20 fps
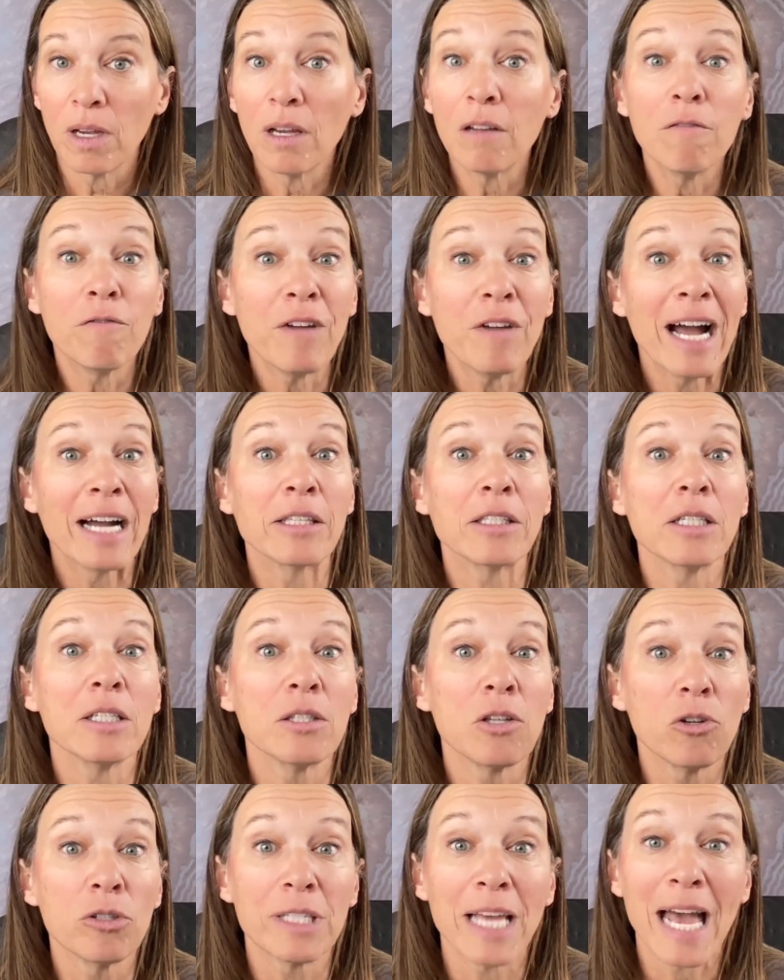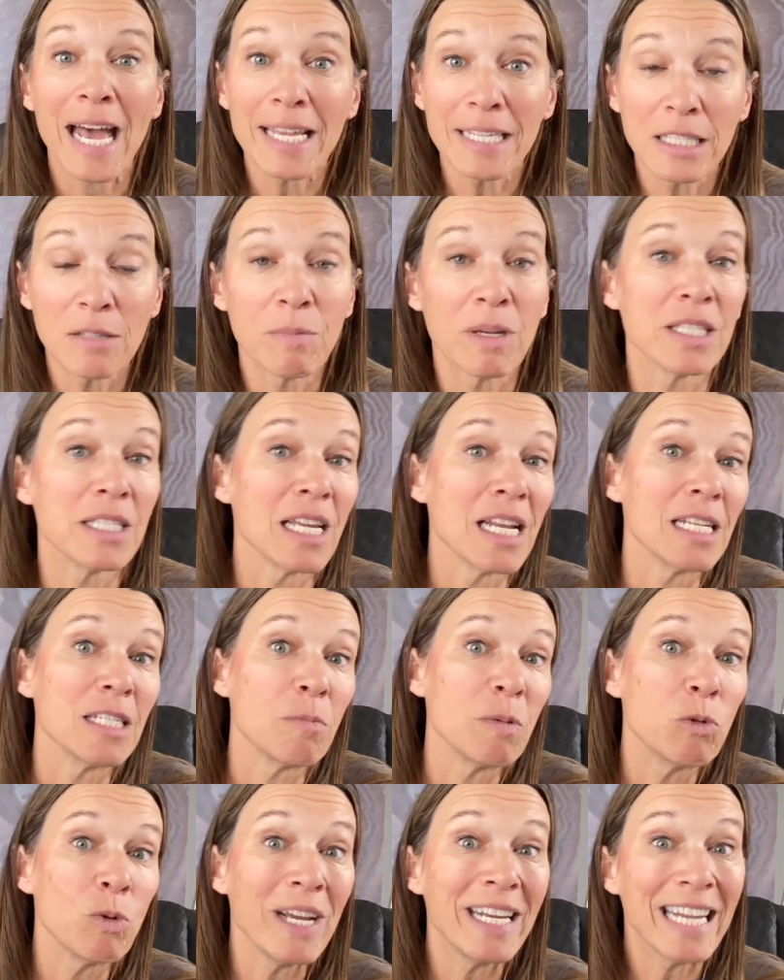In fact, there's estimates that it's
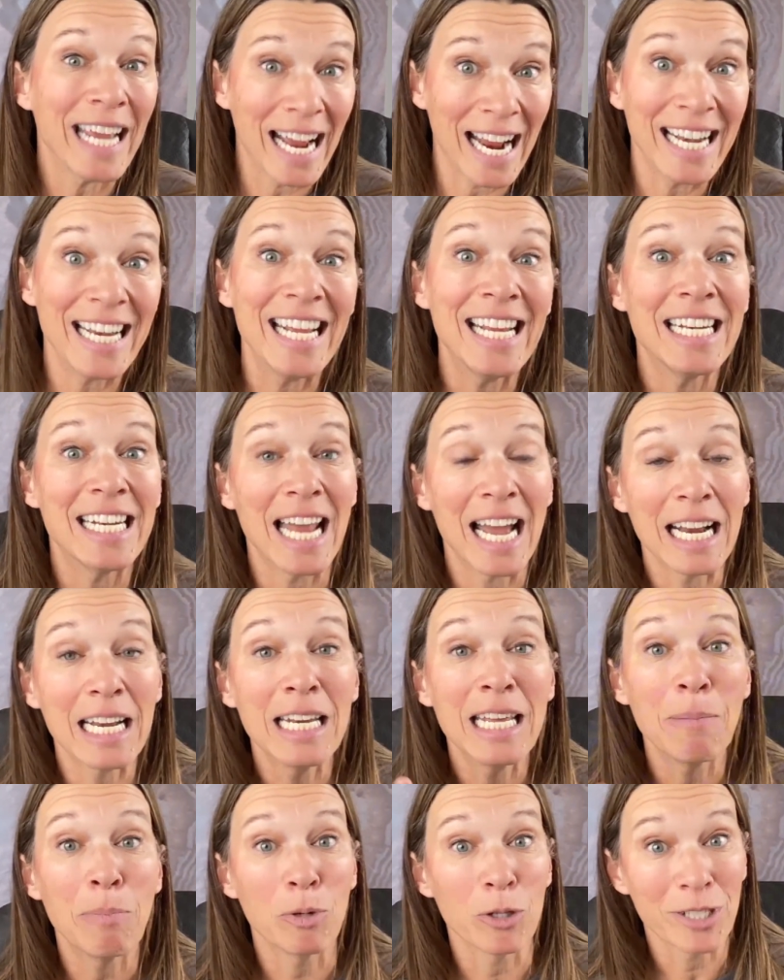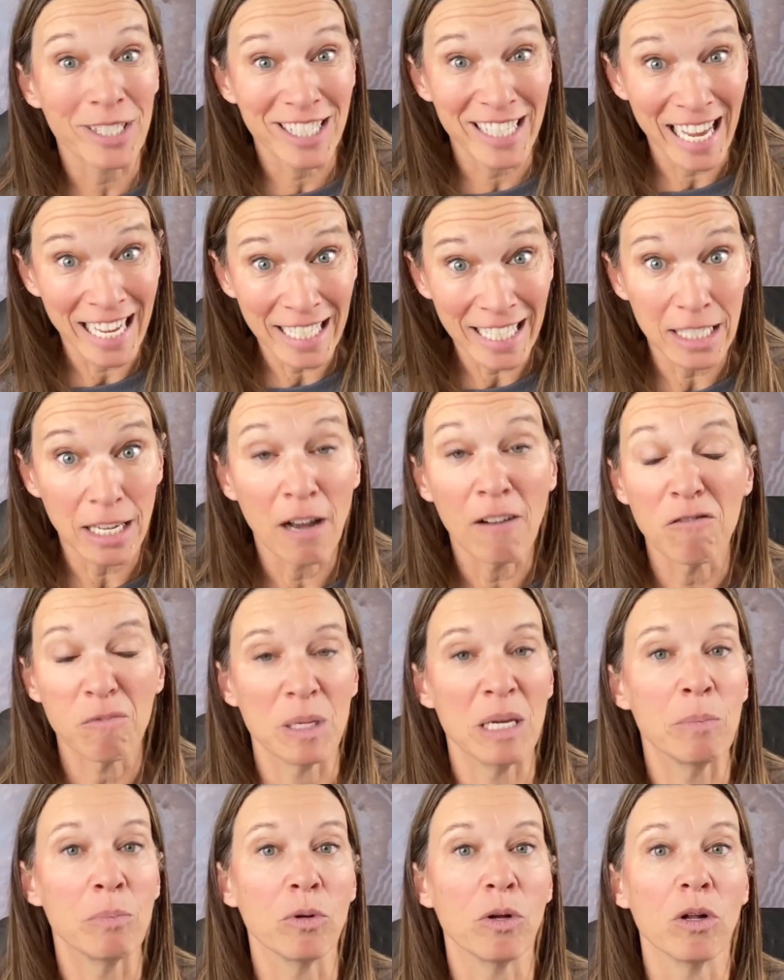between 80 and 90% of
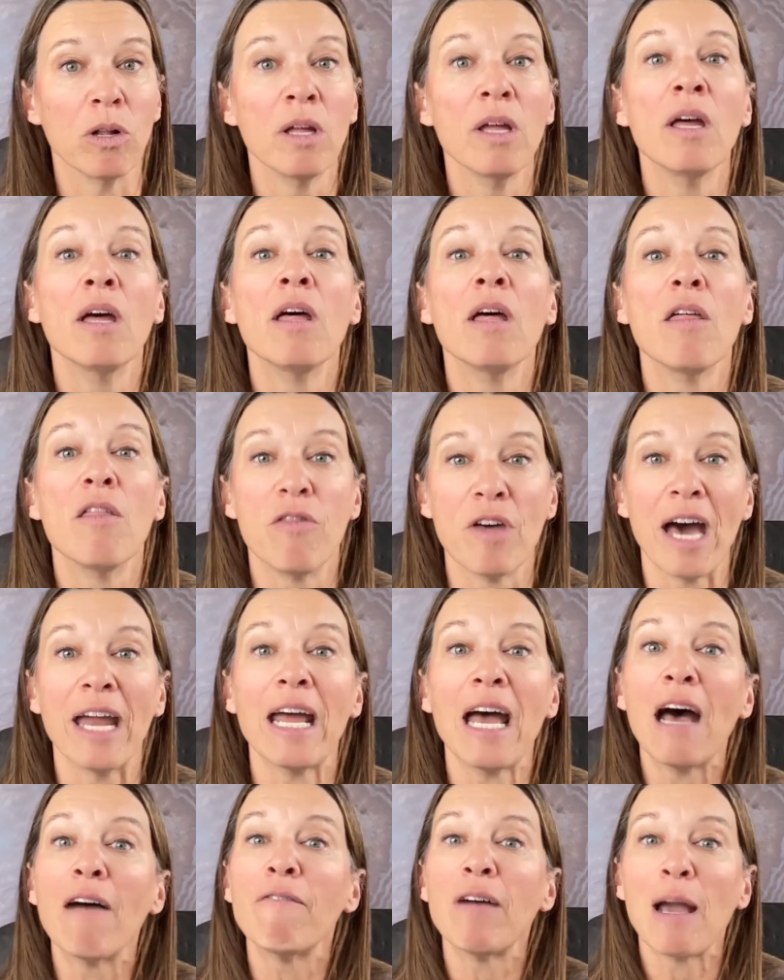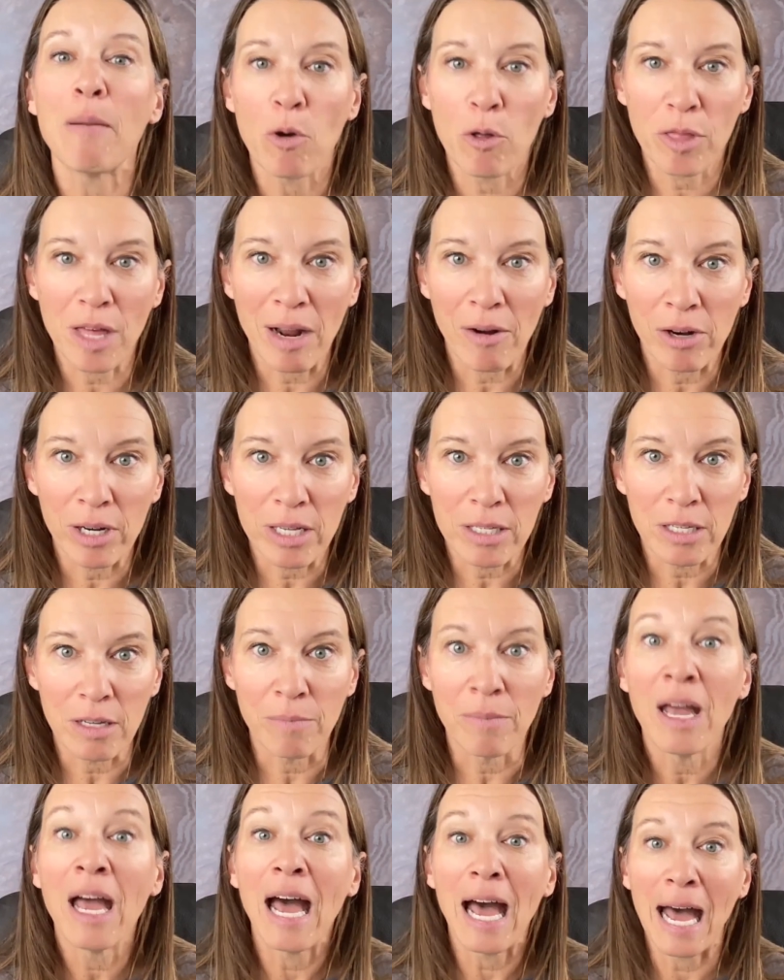people that have
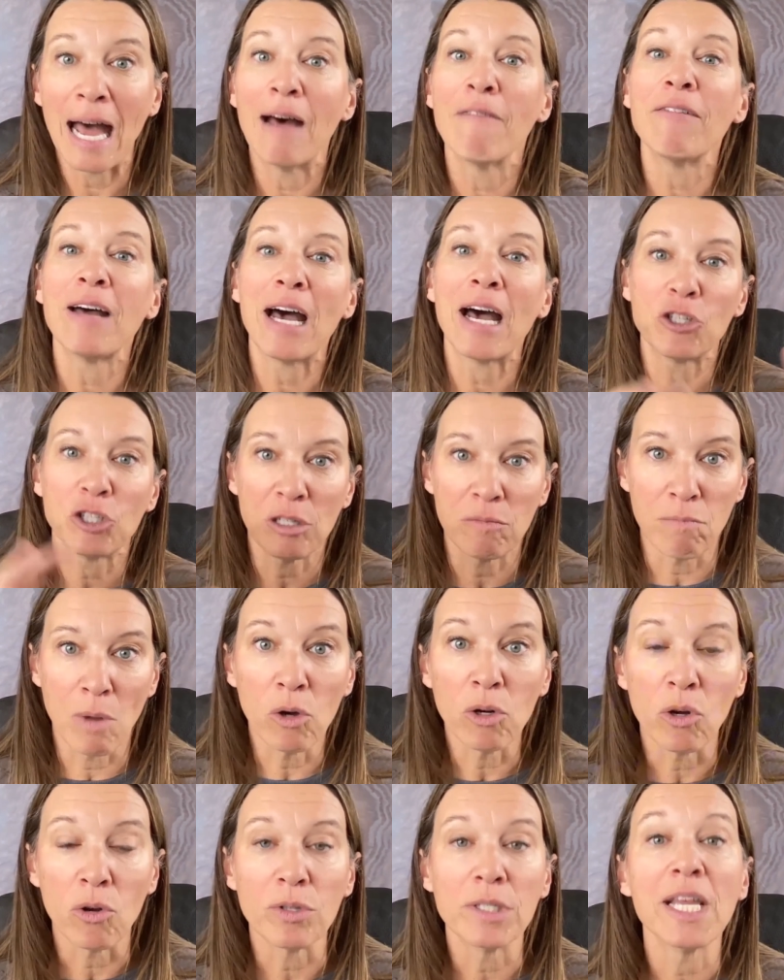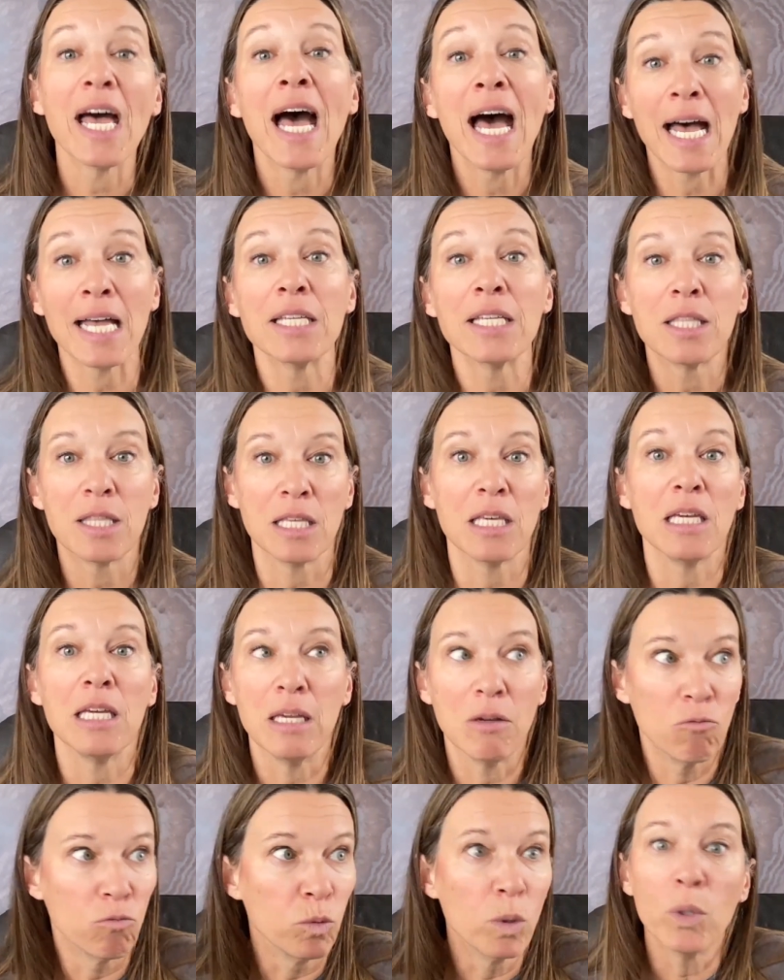hypothyroidism have Hashimoto's as
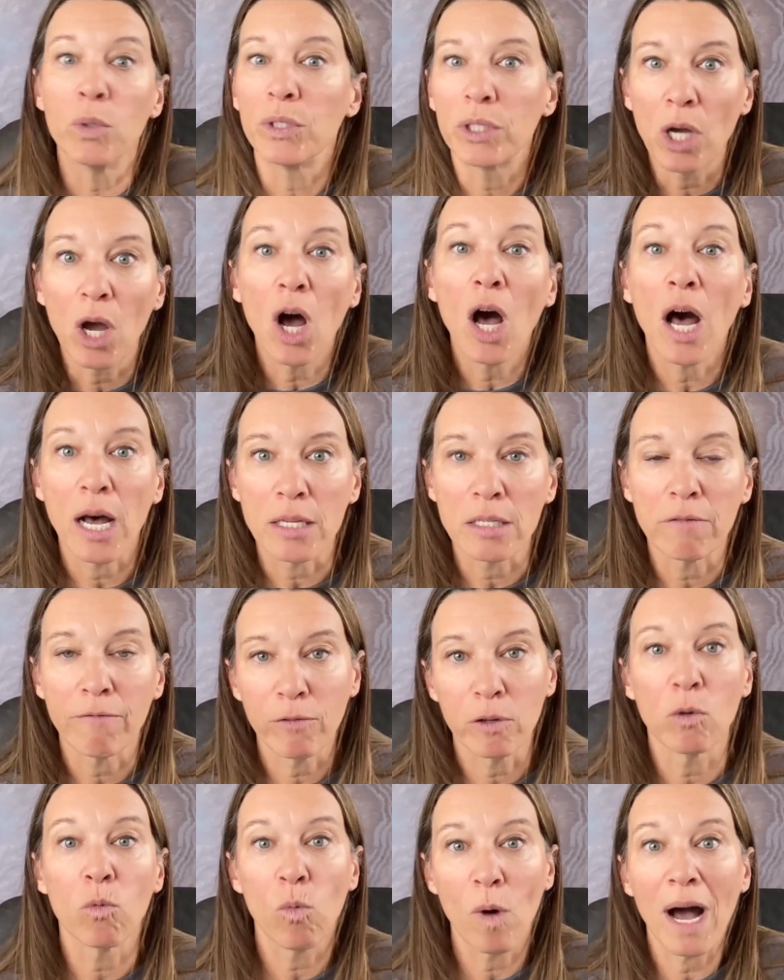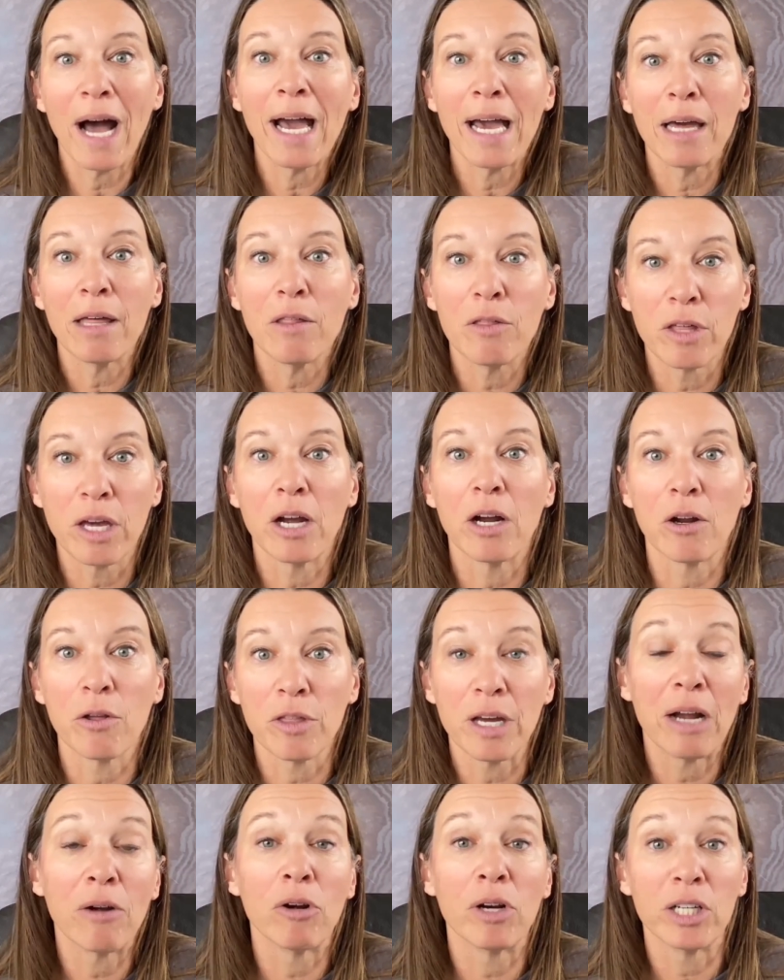the root cause for why their
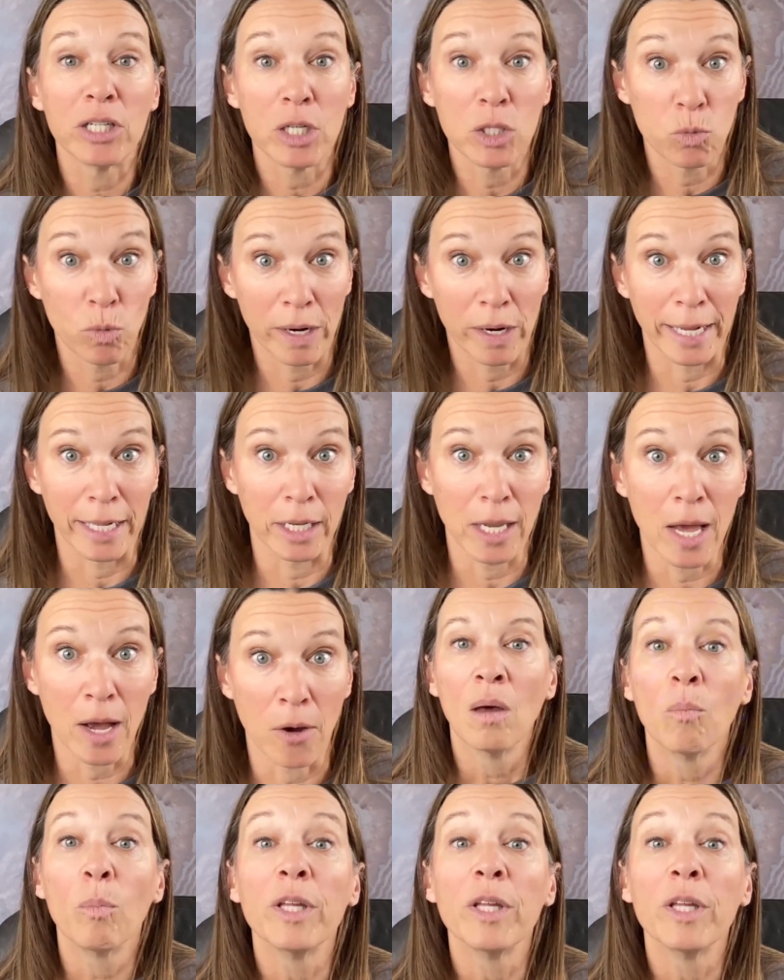thyroid is running low.